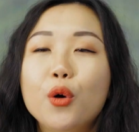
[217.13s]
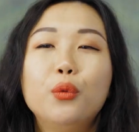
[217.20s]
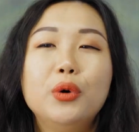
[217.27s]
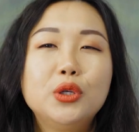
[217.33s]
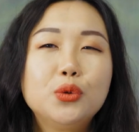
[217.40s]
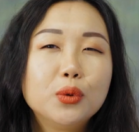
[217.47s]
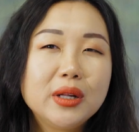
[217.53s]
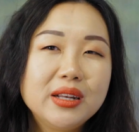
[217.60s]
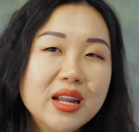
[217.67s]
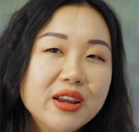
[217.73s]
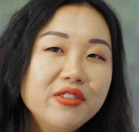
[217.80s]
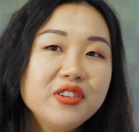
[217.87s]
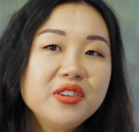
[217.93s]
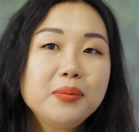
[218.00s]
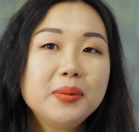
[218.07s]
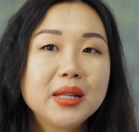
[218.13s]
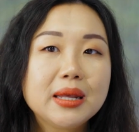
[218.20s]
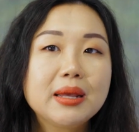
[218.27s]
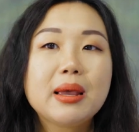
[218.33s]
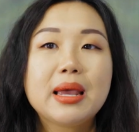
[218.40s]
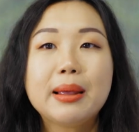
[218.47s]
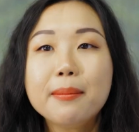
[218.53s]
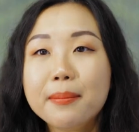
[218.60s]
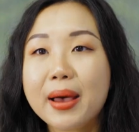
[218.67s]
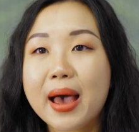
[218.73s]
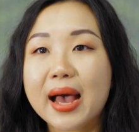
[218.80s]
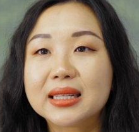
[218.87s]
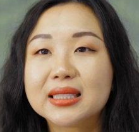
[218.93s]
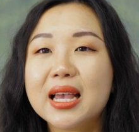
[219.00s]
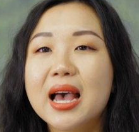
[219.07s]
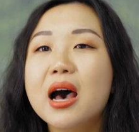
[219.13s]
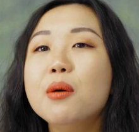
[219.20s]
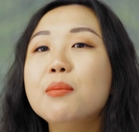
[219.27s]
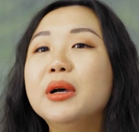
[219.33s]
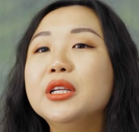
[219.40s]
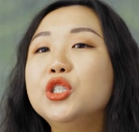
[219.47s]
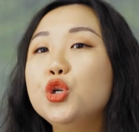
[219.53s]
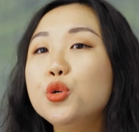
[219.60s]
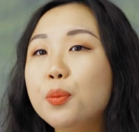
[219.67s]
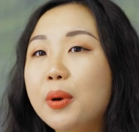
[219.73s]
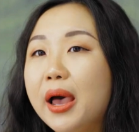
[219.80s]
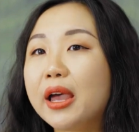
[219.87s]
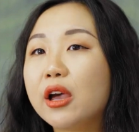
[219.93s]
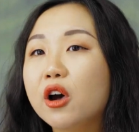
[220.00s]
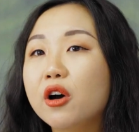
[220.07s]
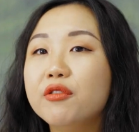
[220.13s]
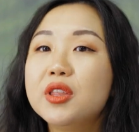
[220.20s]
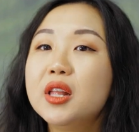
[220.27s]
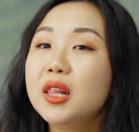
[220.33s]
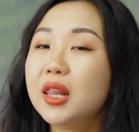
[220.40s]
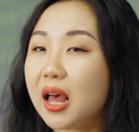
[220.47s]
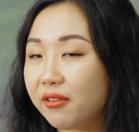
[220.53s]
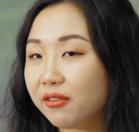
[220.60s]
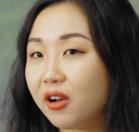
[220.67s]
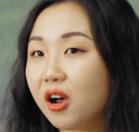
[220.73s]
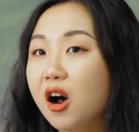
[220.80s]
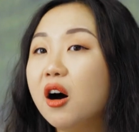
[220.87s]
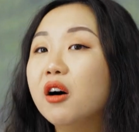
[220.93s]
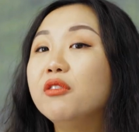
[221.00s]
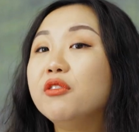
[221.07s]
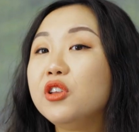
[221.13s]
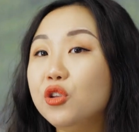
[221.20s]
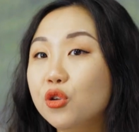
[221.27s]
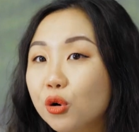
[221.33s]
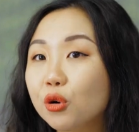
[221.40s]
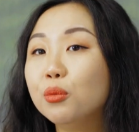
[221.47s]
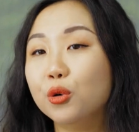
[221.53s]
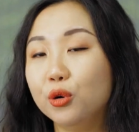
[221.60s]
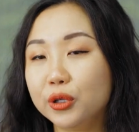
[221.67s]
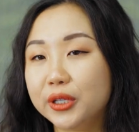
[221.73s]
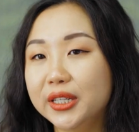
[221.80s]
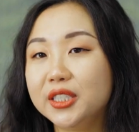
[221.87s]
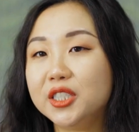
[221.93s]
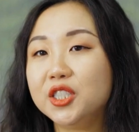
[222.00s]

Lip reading: which will inevitably impact how much you pay over the life of your mortgage.